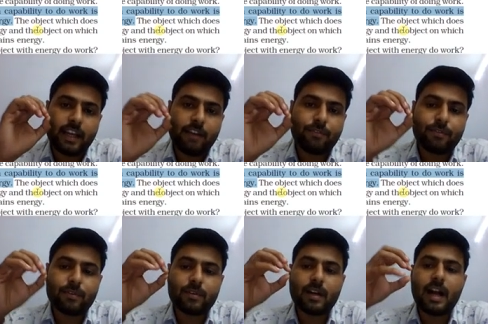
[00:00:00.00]
if
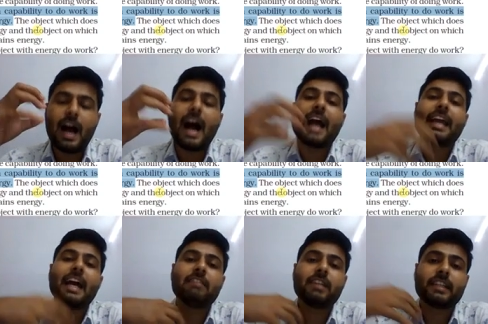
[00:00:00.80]
I
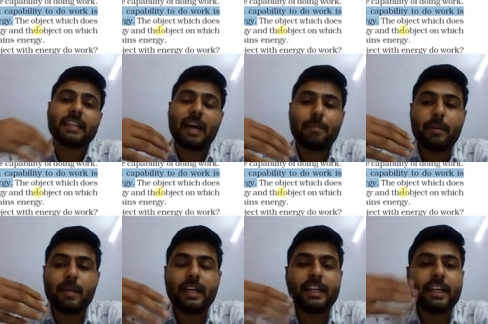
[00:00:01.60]
have a
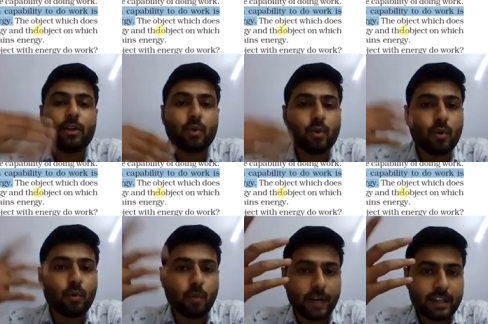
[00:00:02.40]
capability to
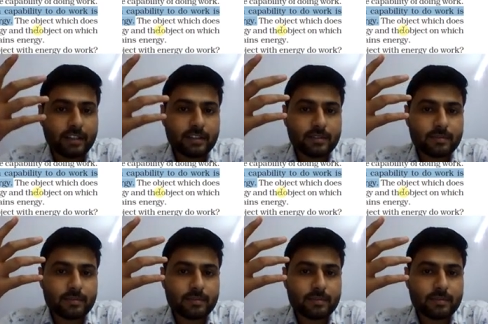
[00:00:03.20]
do work,